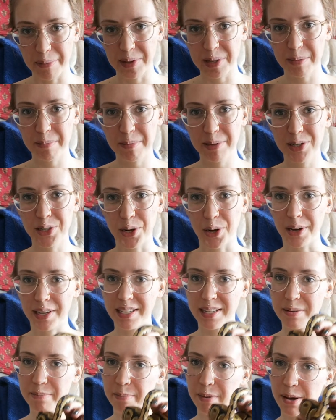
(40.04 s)
gonna be
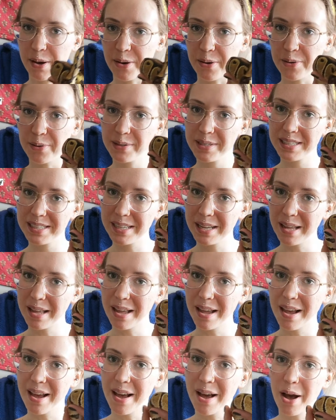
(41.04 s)
talking about
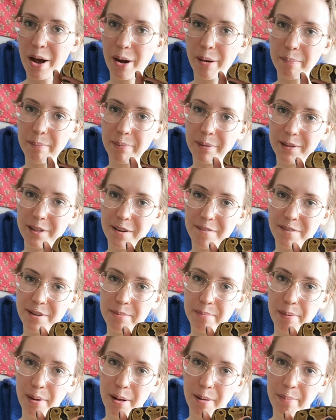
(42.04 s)
our
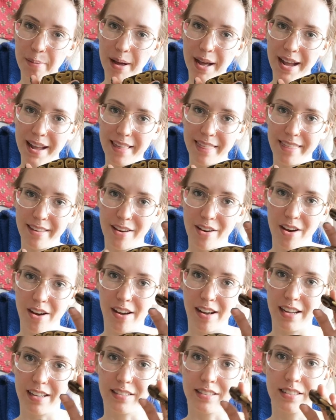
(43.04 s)
beloved ball
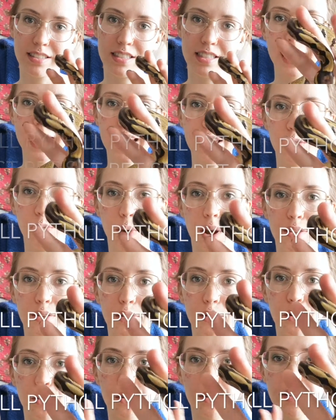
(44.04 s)
pythons and
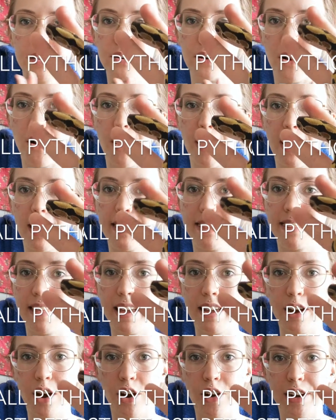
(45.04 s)
whether or not
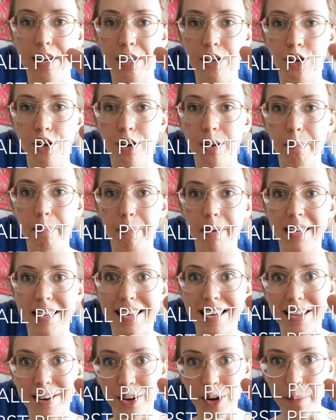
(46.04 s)
they are a good
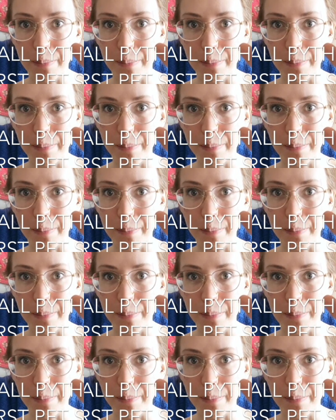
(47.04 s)
beginner